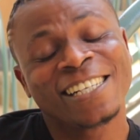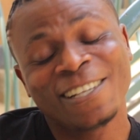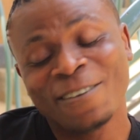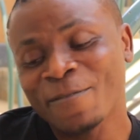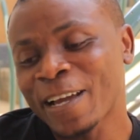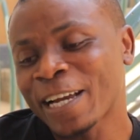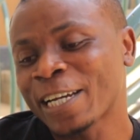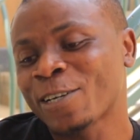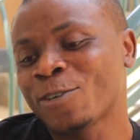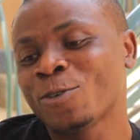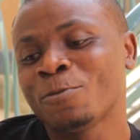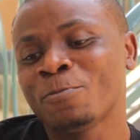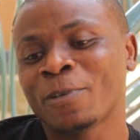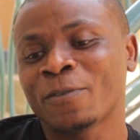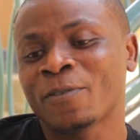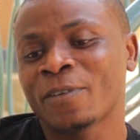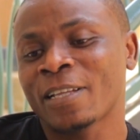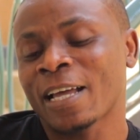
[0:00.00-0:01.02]
he's a very good
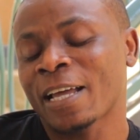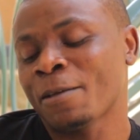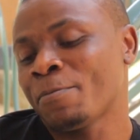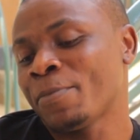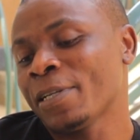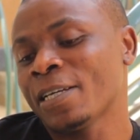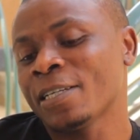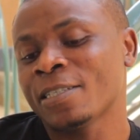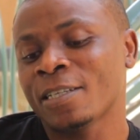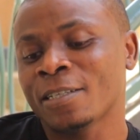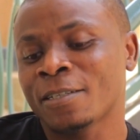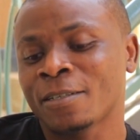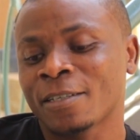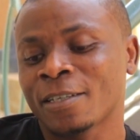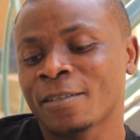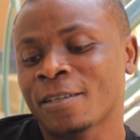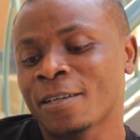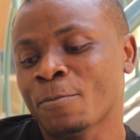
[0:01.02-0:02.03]
midfielder. He plays
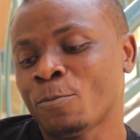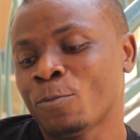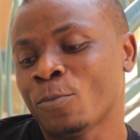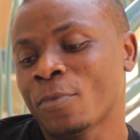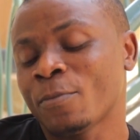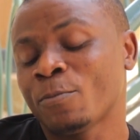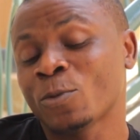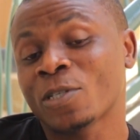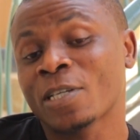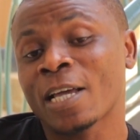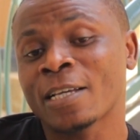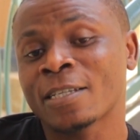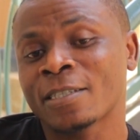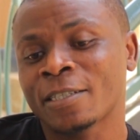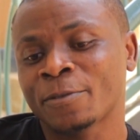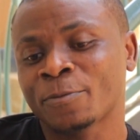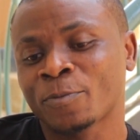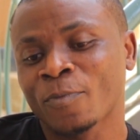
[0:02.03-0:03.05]
in, in, in
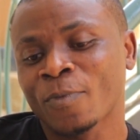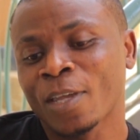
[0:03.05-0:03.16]
Musanze.